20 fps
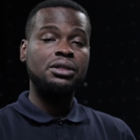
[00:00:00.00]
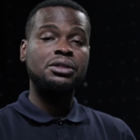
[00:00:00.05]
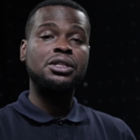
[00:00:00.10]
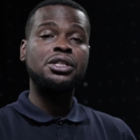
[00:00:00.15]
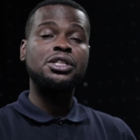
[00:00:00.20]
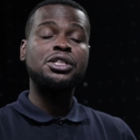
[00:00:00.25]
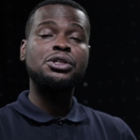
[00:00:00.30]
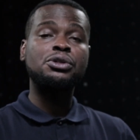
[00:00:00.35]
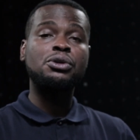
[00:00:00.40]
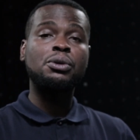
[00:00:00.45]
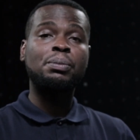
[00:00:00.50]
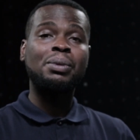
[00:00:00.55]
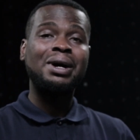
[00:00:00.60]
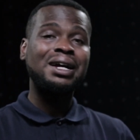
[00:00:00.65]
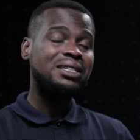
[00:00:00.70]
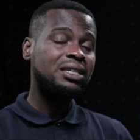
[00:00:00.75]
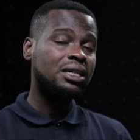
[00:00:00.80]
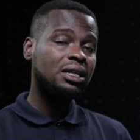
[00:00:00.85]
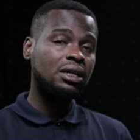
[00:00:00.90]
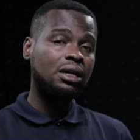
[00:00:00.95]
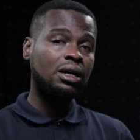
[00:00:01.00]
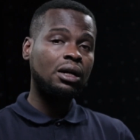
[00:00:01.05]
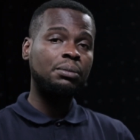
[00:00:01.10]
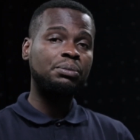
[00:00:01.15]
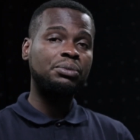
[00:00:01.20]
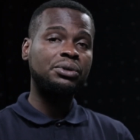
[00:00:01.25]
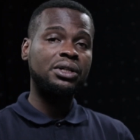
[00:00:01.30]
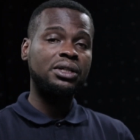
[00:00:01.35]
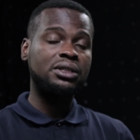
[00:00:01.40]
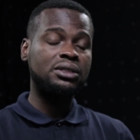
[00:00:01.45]
The neuropathic
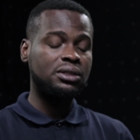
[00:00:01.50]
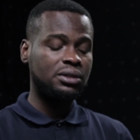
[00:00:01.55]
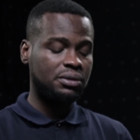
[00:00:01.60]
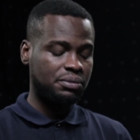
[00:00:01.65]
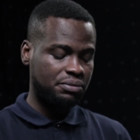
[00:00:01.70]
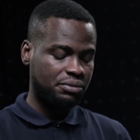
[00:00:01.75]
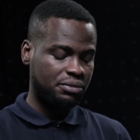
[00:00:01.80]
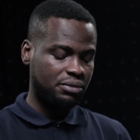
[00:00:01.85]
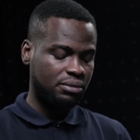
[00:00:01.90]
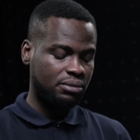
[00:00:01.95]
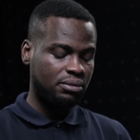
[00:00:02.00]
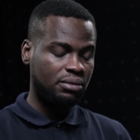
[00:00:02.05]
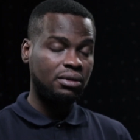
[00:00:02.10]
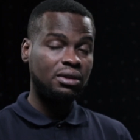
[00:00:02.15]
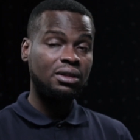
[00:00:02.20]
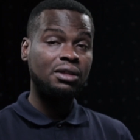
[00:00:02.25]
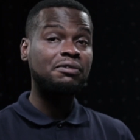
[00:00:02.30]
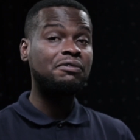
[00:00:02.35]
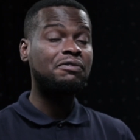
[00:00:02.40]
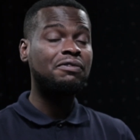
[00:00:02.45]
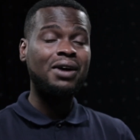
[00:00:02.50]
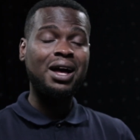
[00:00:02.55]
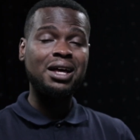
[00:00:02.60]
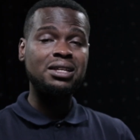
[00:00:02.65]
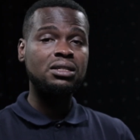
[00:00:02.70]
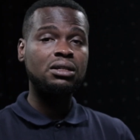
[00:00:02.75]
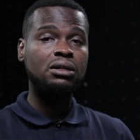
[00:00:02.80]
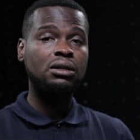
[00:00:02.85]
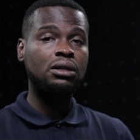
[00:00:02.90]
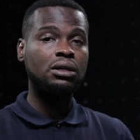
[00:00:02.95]
component, the
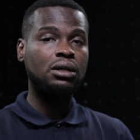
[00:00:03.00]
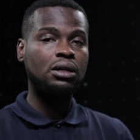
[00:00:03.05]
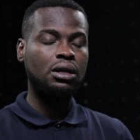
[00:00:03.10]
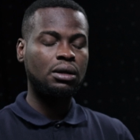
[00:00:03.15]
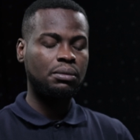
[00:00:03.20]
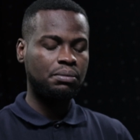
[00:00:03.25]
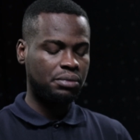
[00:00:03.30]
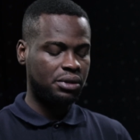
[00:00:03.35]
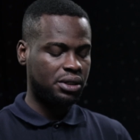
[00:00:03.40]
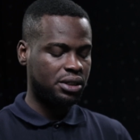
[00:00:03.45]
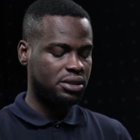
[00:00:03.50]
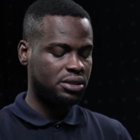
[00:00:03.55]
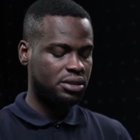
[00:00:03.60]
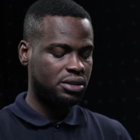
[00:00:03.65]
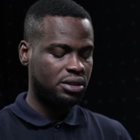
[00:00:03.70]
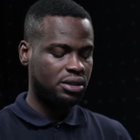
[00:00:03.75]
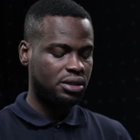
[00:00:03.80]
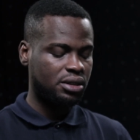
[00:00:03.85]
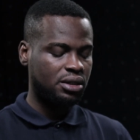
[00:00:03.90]
vascular component,